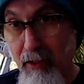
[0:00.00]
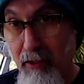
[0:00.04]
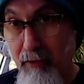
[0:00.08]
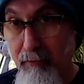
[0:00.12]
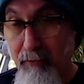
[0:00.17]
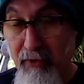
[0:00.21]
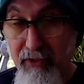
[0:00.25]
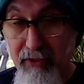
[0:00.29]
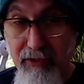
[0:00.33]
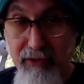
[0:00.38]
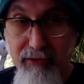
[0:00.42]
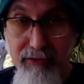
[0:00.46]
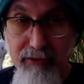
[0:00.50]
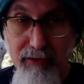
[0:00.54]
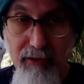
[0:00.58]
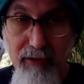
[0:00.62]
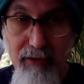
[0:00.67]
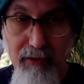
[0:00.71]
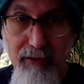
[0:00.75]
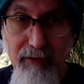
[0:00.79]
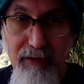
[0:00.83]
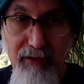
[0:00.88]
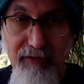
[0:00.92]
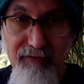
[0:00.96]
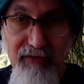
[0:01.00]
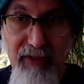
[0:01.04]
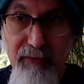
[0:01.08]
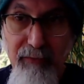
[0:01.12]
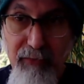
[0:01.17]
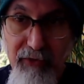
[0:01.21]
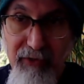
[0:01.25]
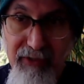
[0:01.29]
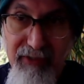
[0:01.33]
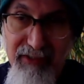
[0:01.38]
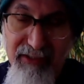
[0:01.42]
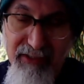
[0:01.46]
Because if they
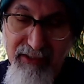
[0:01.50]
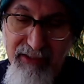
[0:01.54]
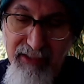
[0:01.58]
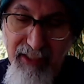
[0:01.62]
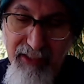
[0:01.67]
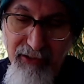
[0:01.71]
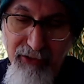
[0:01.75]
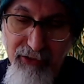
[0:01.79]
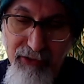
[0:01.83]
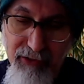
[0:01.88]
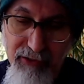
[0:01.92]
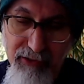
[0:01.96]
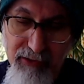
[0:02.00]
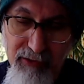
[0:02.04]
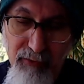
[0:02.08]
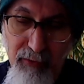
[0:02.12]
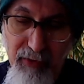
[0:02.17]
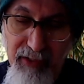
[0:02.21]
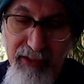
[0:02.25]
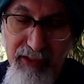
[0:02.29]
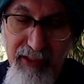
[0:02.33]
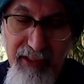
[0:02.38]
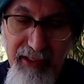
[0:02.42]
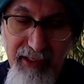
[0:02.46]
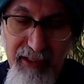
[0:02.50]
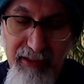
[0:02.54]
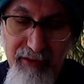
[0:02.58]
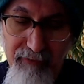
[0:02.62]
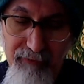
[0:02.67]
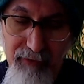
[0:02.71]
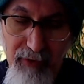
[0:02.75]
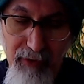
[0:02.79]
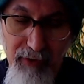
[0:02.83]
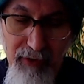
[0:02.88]
bring in sanctions the way they have